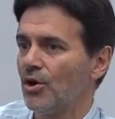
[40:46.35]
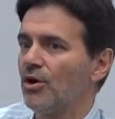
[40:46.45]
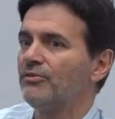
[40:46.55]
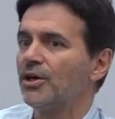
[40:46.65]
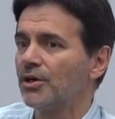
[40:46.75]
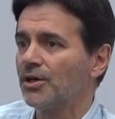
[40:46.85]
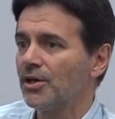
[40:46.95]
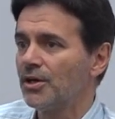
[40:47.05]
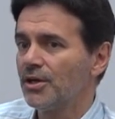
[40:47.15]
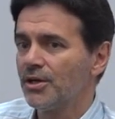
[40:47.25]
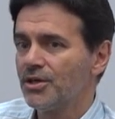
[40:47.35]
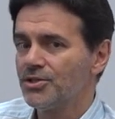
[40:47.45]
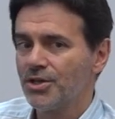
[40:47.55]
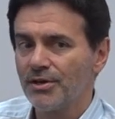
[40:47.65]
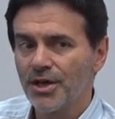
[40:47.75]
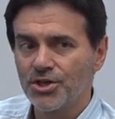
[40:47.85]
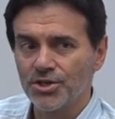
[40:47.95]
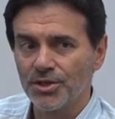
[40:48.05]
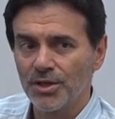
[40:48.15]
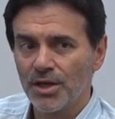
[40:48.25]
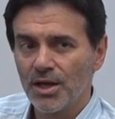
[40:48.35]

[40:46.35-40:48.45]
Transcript: of our generation.